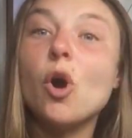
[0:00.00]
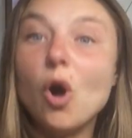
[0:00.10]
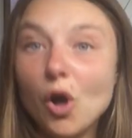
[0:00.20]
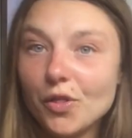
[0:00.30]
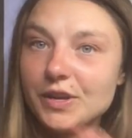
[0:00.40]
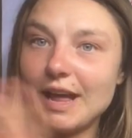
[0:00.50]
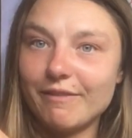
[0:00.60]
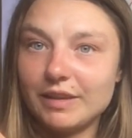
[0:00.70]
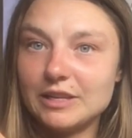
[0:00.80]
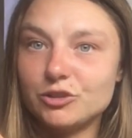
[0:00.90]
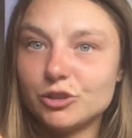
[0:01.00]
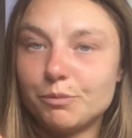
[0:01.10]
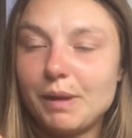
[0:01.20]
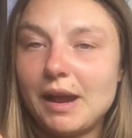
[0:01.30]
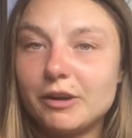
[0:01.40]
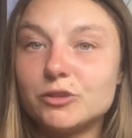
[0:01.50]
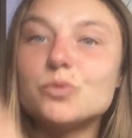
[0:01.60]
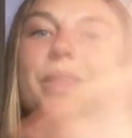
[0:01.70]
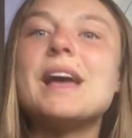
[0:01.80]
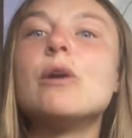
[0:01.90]
all the navigational patterns
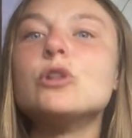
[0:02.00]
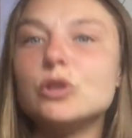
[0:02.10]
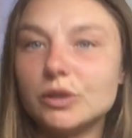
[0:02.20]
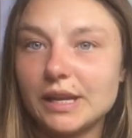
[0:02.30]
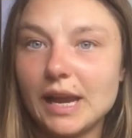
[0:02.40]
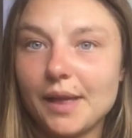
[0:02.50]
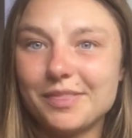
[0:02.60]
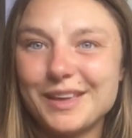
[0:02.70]
without looking at